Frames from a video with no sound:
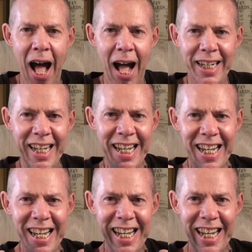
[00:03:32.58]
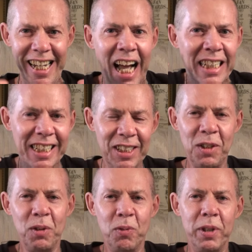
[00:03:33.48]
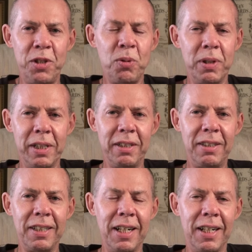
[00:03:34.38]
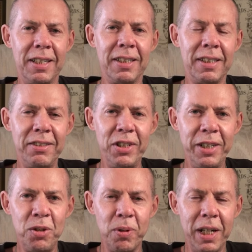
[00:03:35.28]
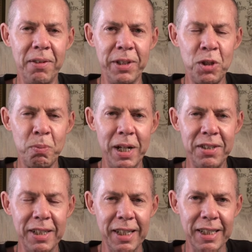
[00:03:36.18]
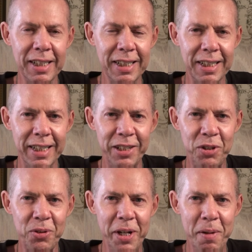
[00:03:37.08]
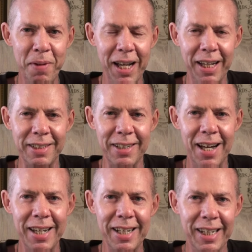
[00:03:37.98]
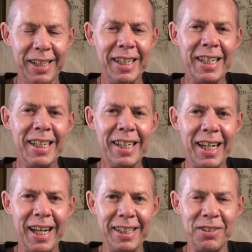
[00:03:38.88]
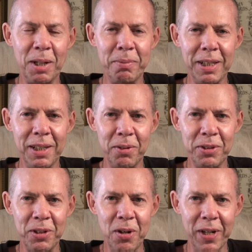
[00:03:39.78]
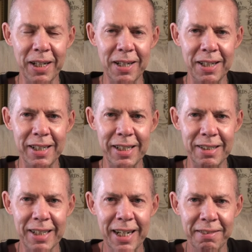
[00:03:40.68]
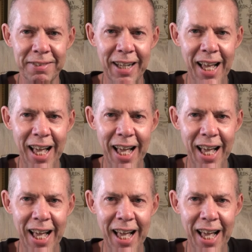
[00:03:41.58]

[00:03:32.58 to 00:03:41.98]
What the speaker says: "Aye," which was Gene's way of expressing extreme anxiety at something that was going on in his life.